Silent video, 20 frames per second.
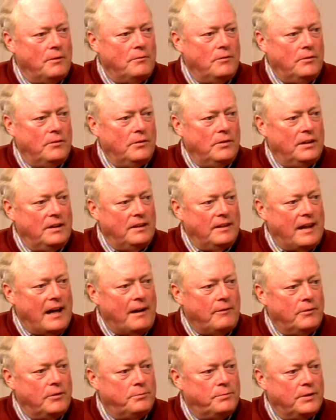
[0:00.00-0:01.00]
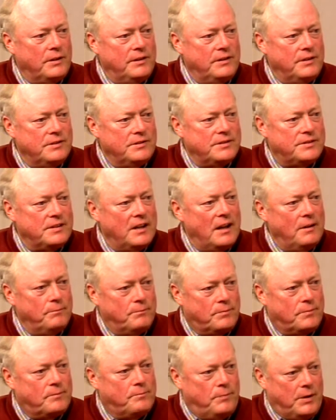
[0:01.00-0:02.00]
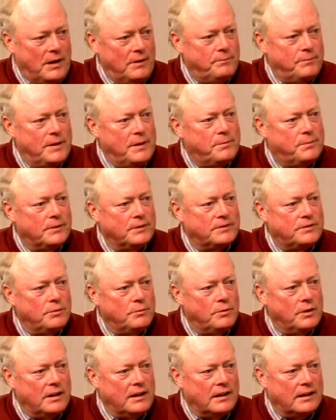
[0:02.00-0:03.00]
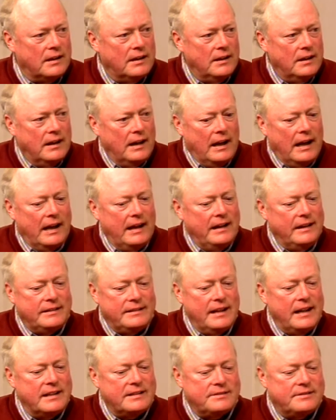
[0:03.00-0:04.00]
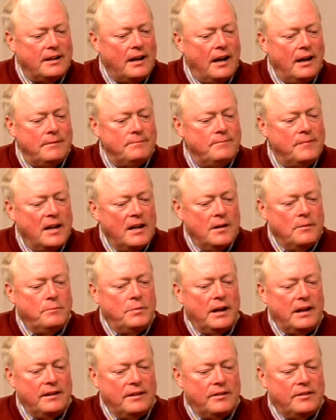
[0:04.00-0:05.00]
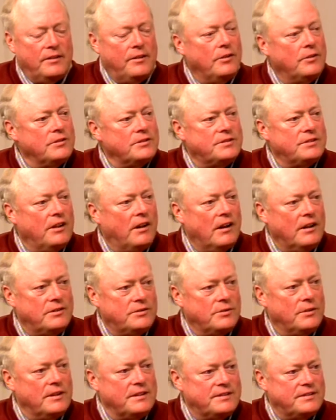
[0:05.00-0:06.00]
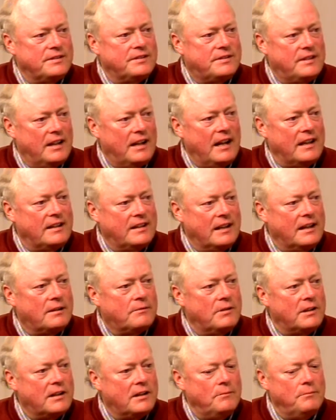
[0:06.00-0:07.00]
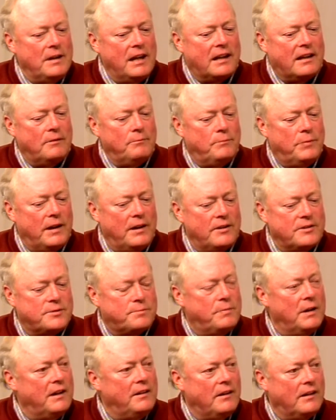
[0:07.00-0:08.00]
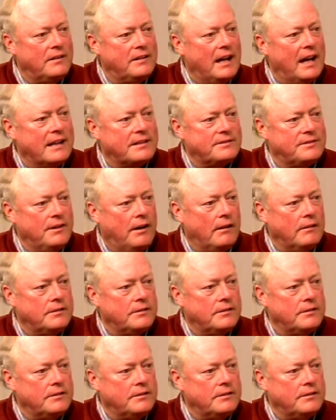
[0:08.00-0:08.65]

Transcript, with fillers: would that would produce and put people to work. And it takes time, but those are choices that I think we can make and better spend our tax dollars.